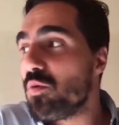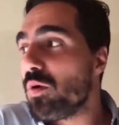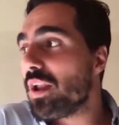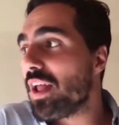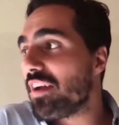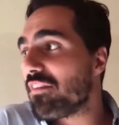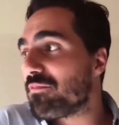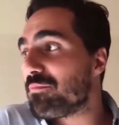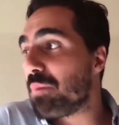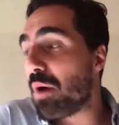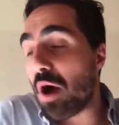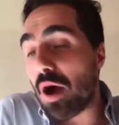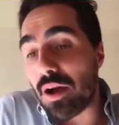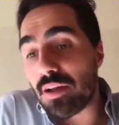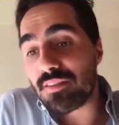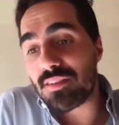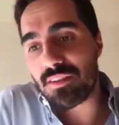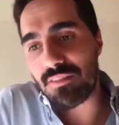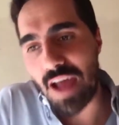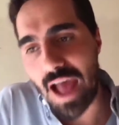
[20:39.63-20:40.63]
Like, you want to have
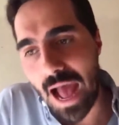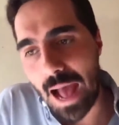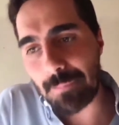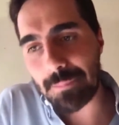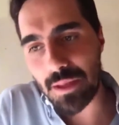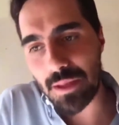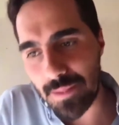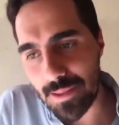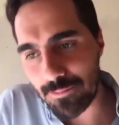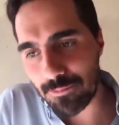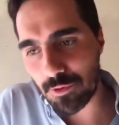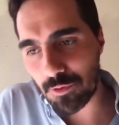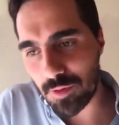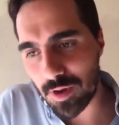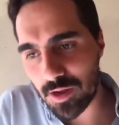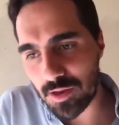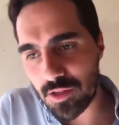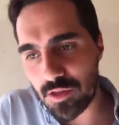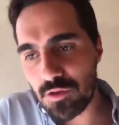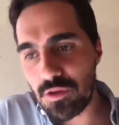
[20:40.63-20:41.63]
positive, happy
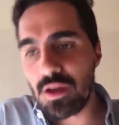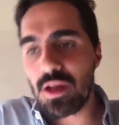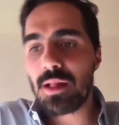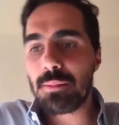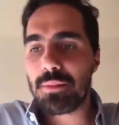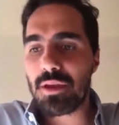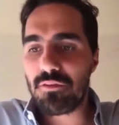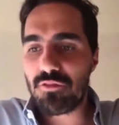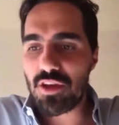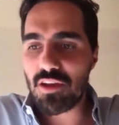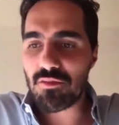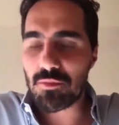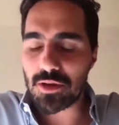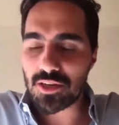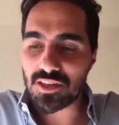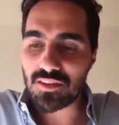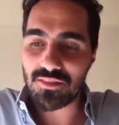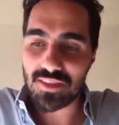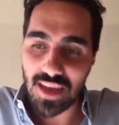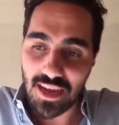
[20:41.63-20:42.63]
people around you, but if you
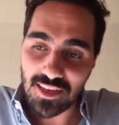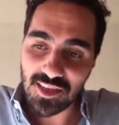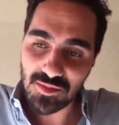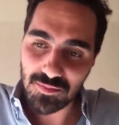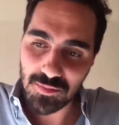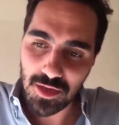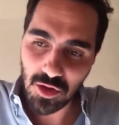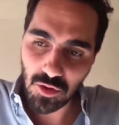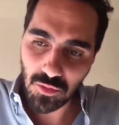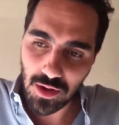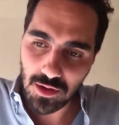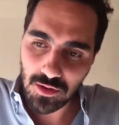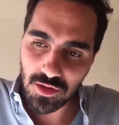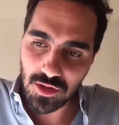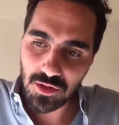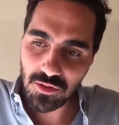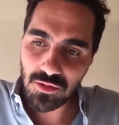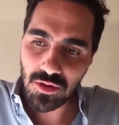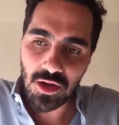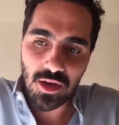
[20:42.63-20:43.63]
have a bunch of yes men
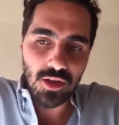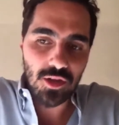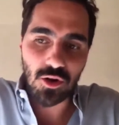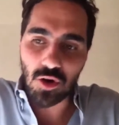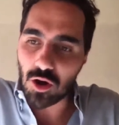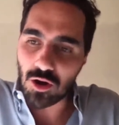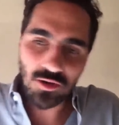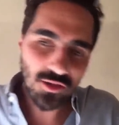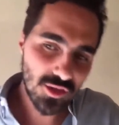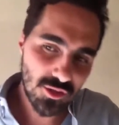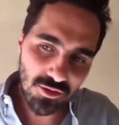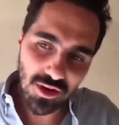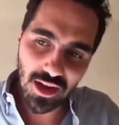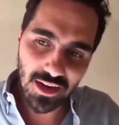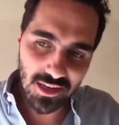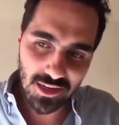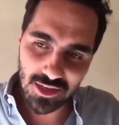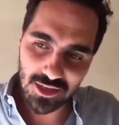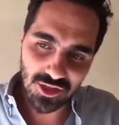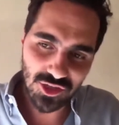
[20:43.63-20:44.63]
around you, you're also
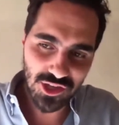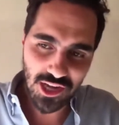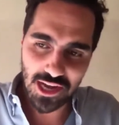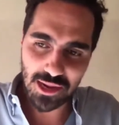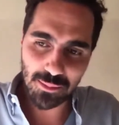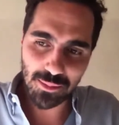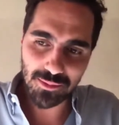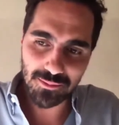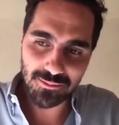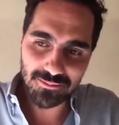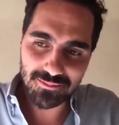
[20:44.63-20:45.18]
not in good shape.